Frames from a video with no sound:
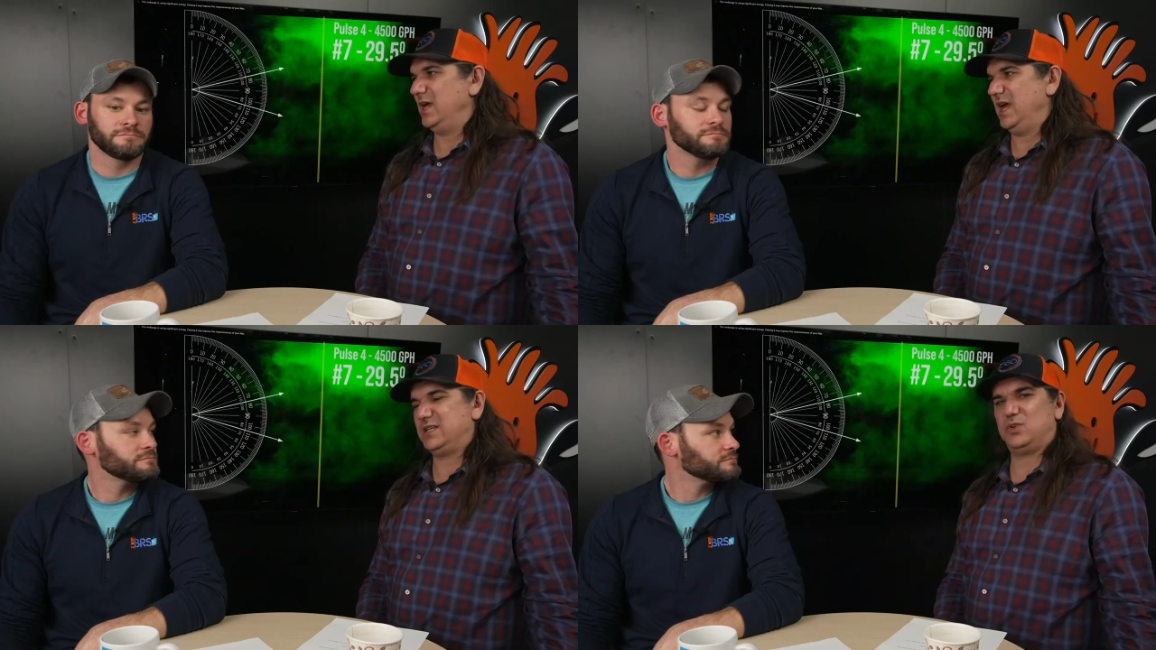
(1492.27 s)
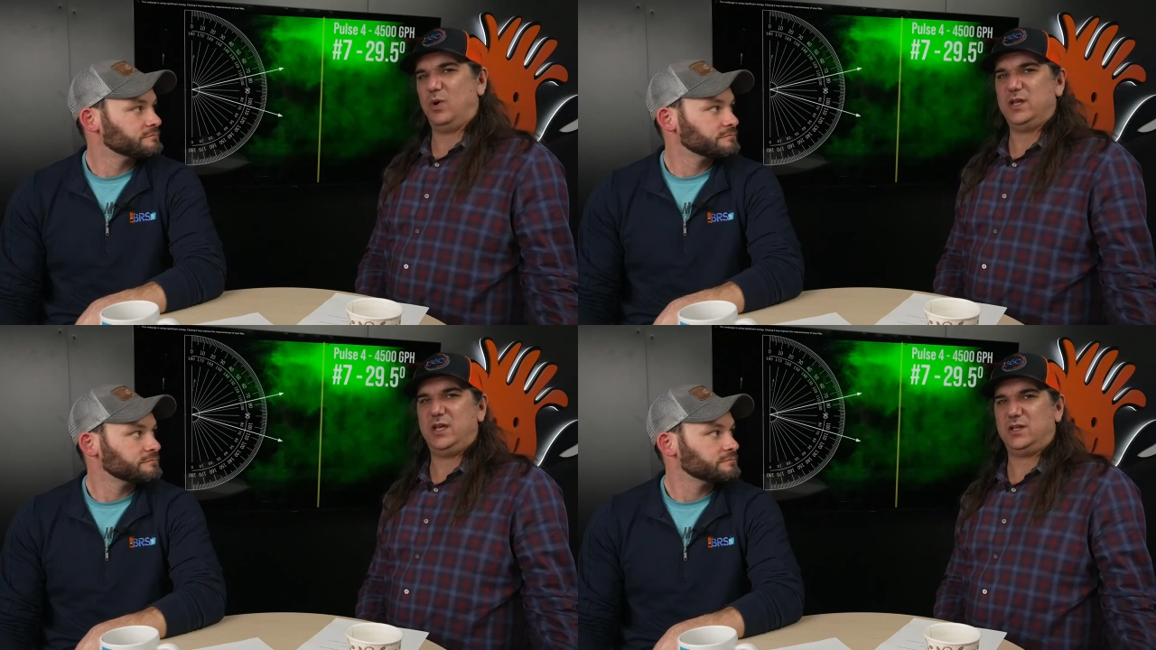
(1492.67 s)
Speaker 1: at
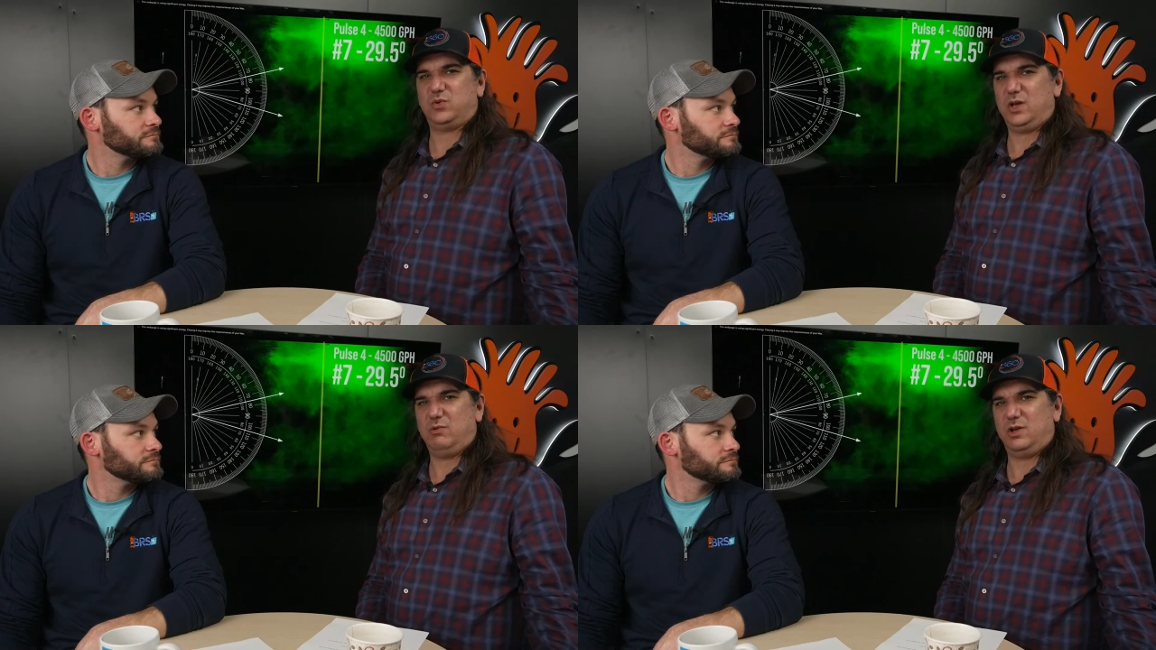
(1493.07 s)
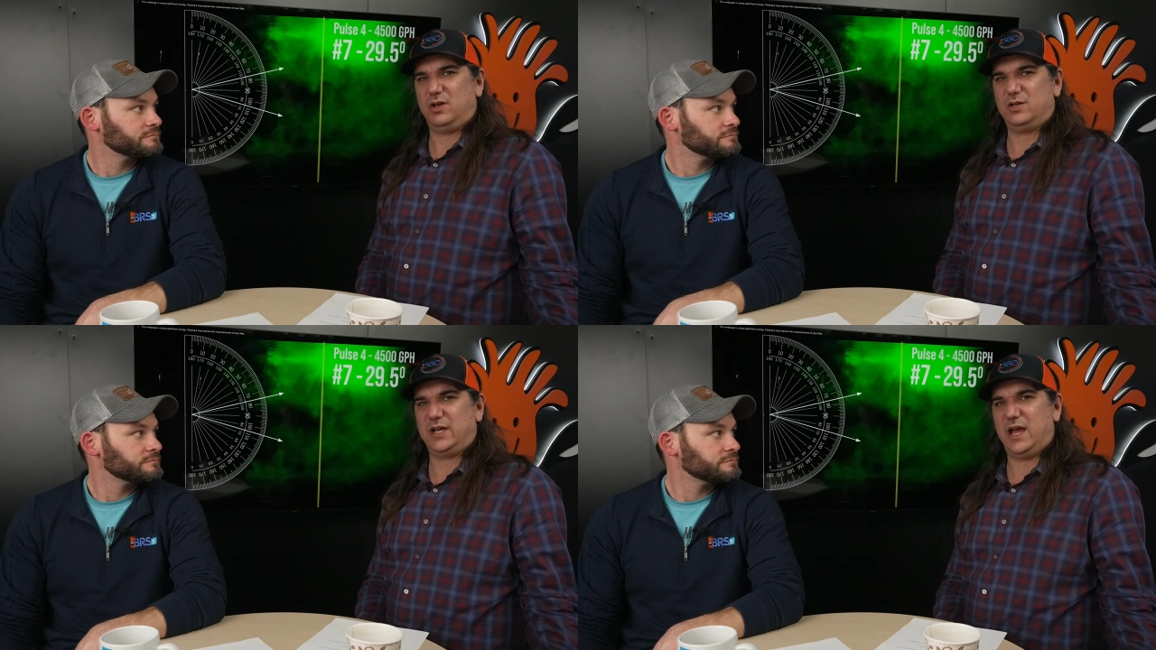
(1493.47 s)
20,
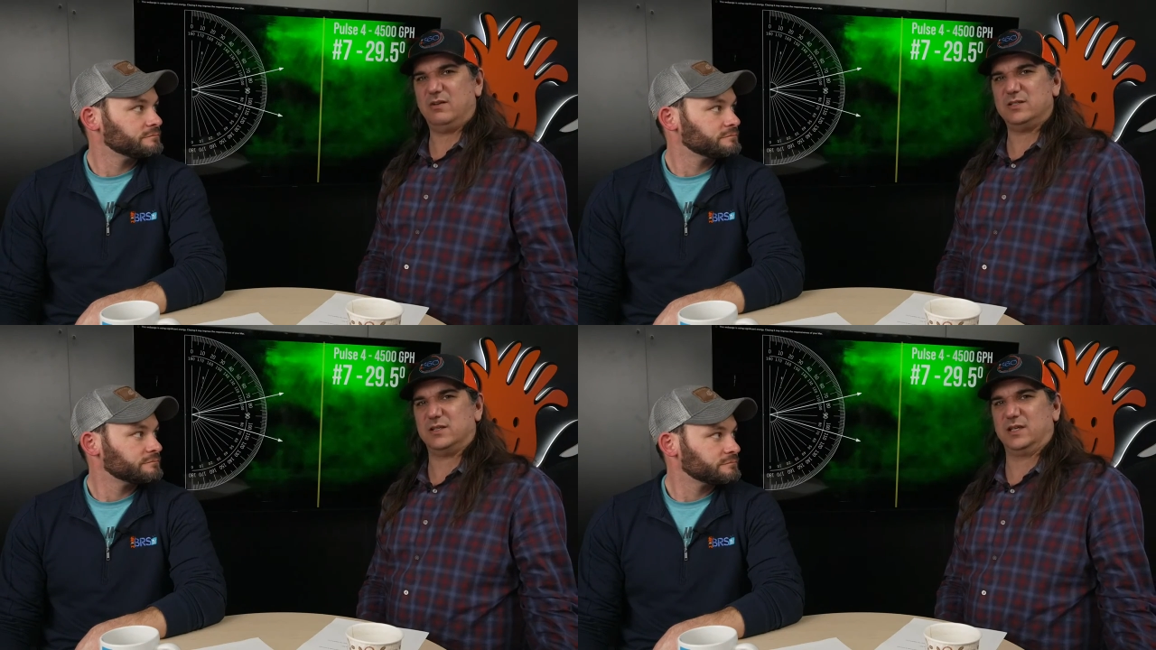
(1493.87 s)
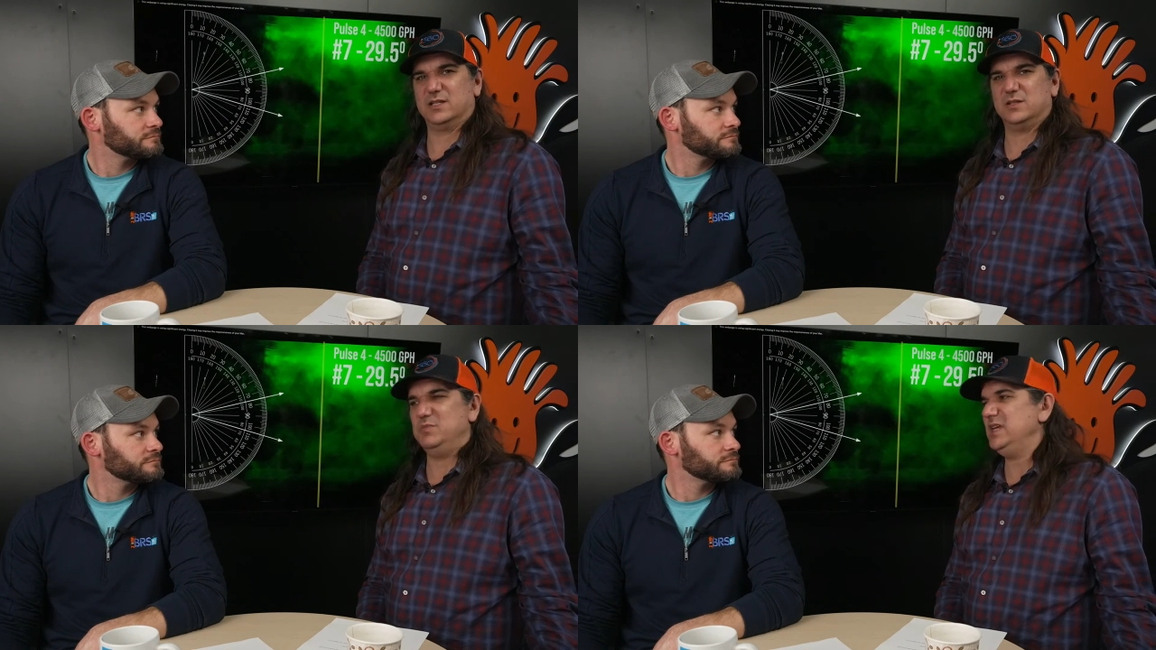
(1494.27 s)
2100 gallons, like
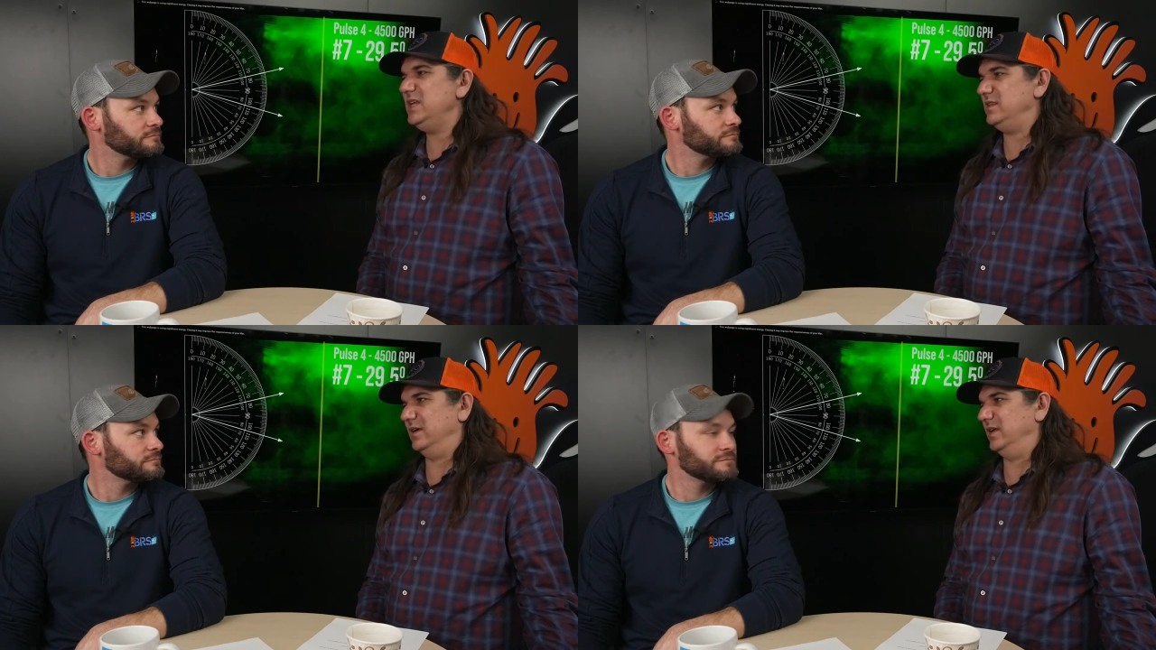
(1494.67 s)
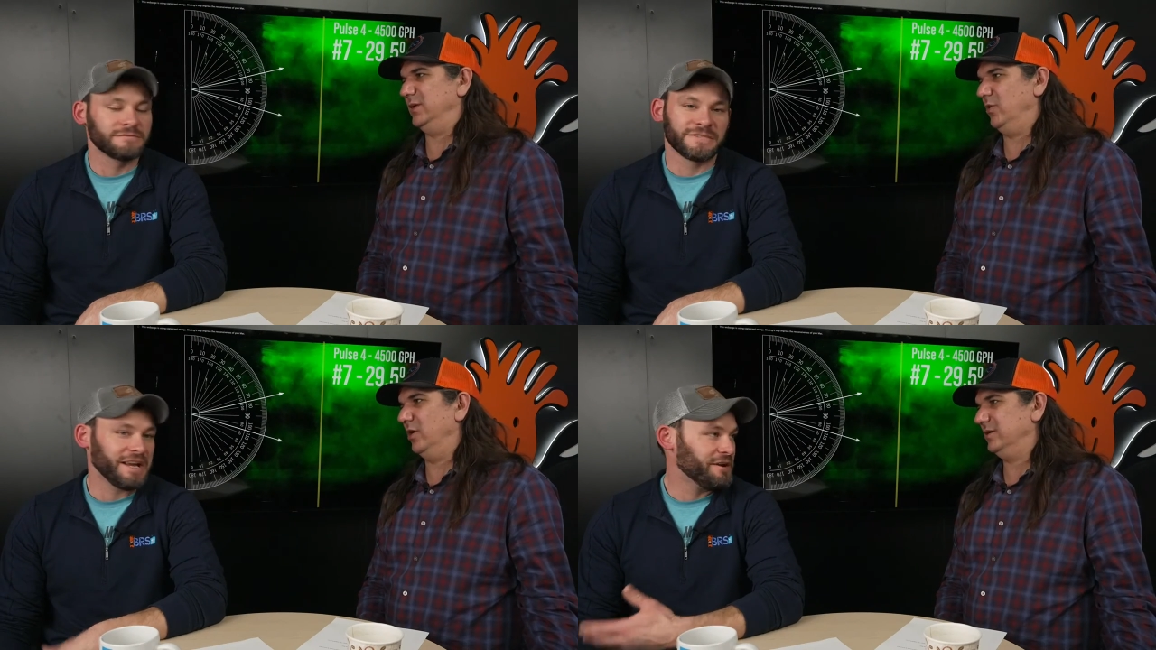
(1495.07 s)
doesn't mean anything anymore.